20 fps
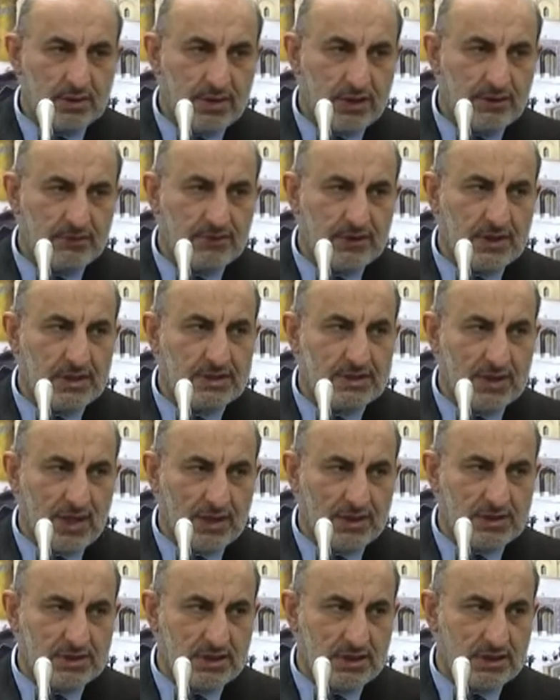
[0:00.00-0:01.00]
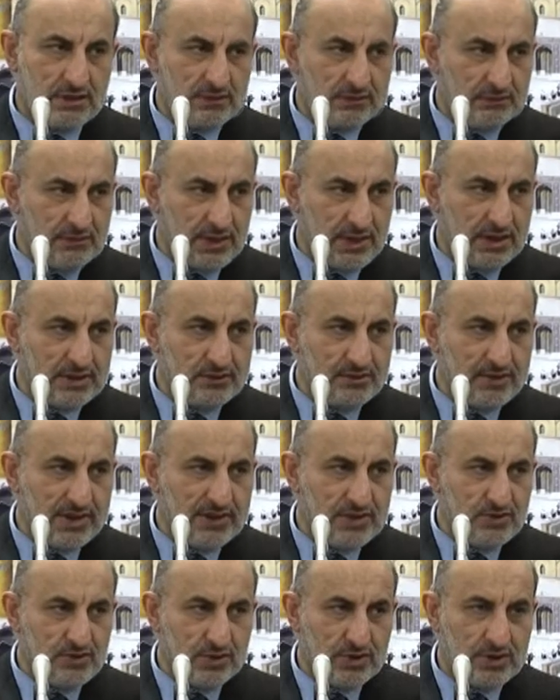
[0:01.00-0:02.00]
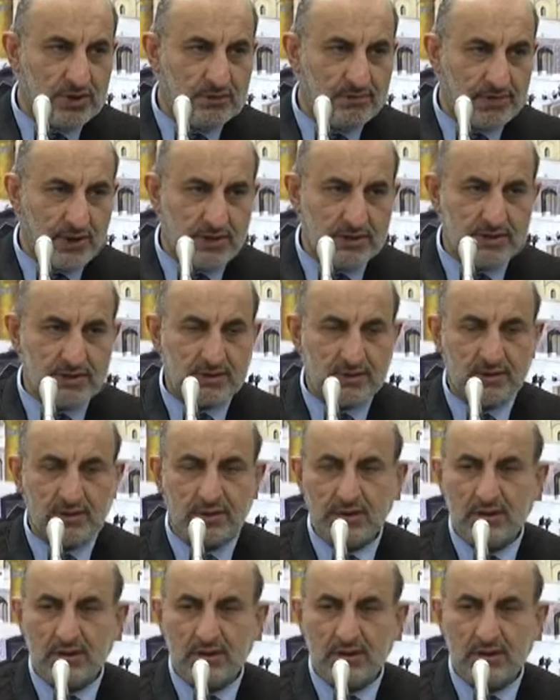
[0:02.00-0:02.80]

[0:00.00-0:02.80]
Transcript: if there is ulcer, blood mixed with pus.